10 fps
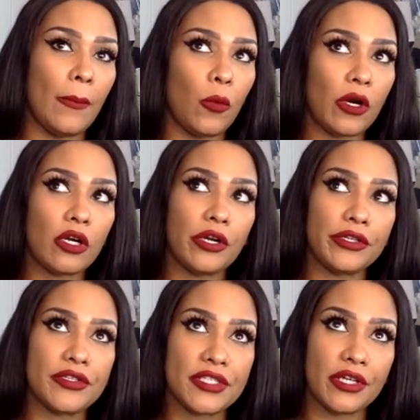Work on
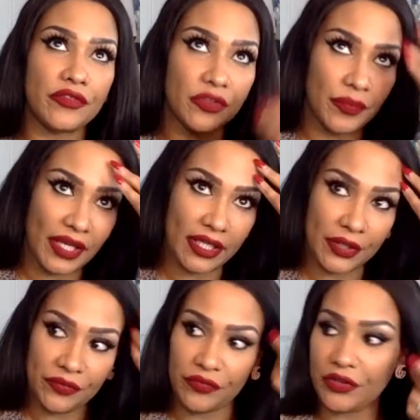yourself to make
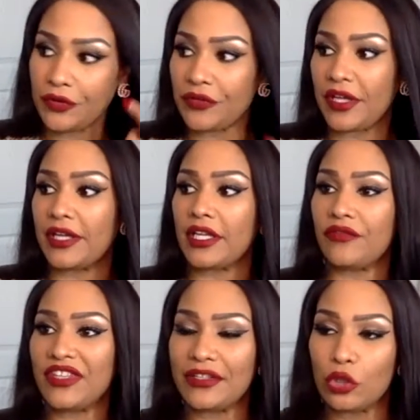him feel that
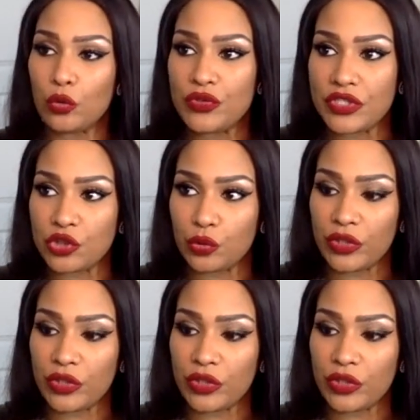if he loses you,